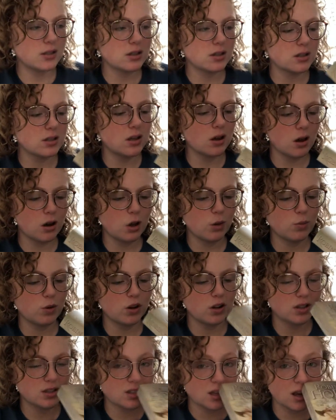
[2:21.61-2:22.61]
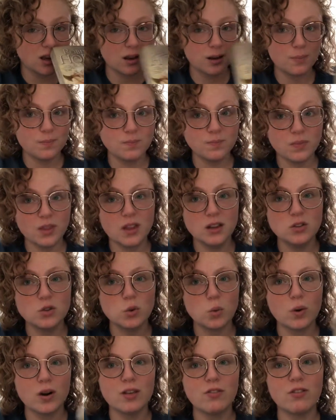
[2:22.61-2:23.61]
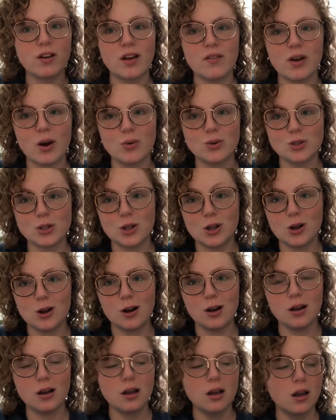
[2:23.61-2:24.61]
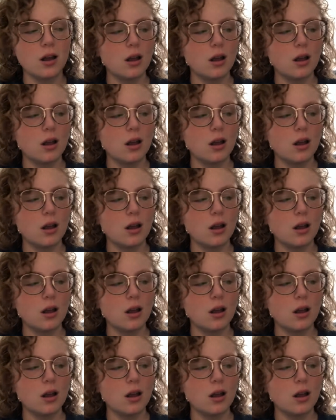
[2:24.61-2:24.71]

because the audiobook is like 25 hours long.